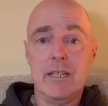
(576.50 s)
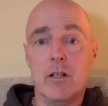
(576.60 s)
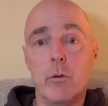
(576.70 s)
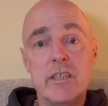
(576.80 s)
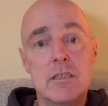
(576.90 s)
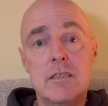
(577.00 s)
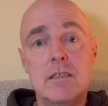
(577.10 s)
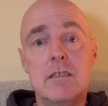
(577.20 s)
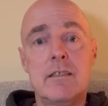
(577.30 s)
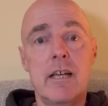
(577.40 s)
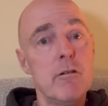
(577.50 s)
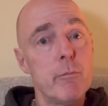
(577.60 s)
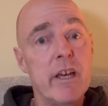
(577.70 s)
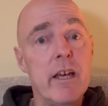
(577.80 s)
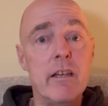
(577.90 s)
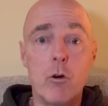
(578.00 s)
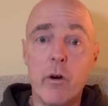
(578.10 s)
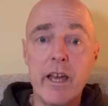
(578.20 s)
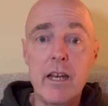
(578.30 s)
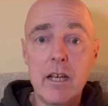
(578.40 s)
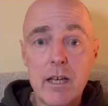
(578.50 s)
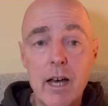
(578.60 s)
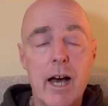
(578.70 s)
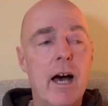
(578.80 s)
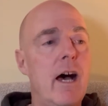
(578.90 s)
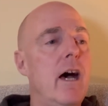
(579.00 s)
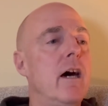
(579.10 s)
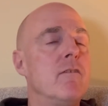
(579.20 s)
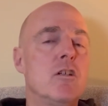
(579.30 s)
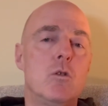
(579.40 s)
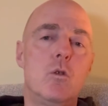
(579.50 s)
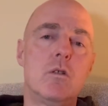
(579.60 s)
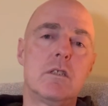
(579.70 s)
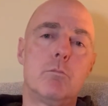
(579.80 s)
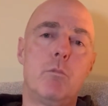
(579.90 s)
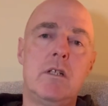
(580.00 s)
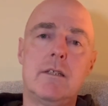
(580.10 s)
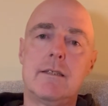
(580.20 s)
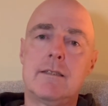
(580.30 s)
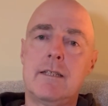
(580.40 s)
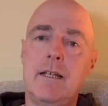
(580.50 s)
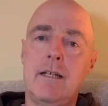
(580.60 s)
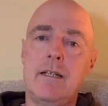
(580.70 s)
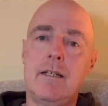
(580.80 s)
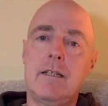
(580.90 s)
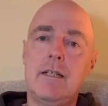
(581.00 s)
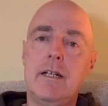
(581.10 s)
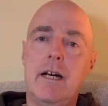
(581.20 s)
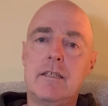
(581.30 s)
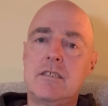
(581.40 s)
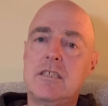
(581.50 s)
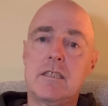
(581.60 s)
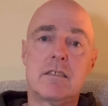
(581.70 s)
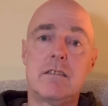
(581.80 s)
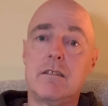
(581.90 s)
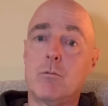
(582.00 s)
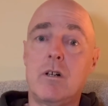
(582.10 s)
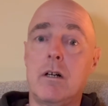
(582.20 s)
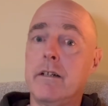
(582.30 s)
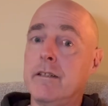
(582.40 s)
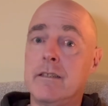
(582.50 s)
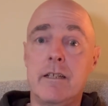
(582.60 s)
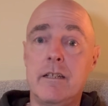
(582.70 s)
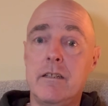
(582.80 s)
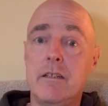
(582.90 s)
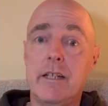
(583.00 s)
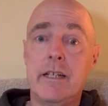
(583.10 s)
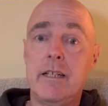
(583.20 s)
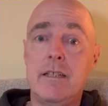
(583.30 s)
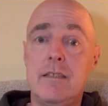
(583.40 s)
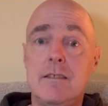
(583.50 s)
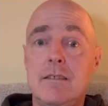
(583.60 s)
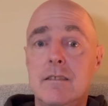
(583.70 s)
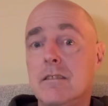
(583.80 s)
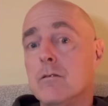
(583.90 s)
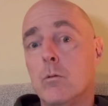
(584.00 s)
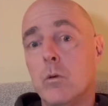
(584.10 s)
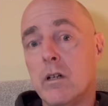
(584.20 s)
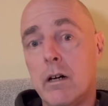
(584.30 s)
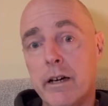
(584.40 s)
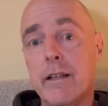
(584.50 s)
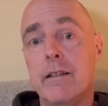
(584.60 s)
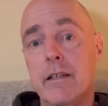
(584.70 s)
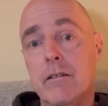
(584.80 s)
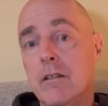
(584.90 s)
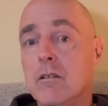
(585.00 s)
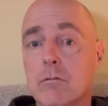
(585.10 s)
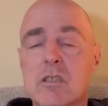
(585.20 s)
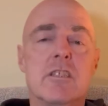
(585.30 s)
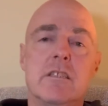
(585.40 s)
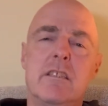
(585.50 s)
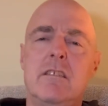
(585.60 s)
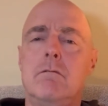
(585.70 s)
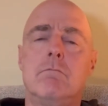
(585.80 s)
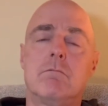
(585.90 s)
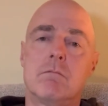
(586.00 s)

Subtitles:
which can be annoying, of course. But just what I do is, or what I do, not suggesting,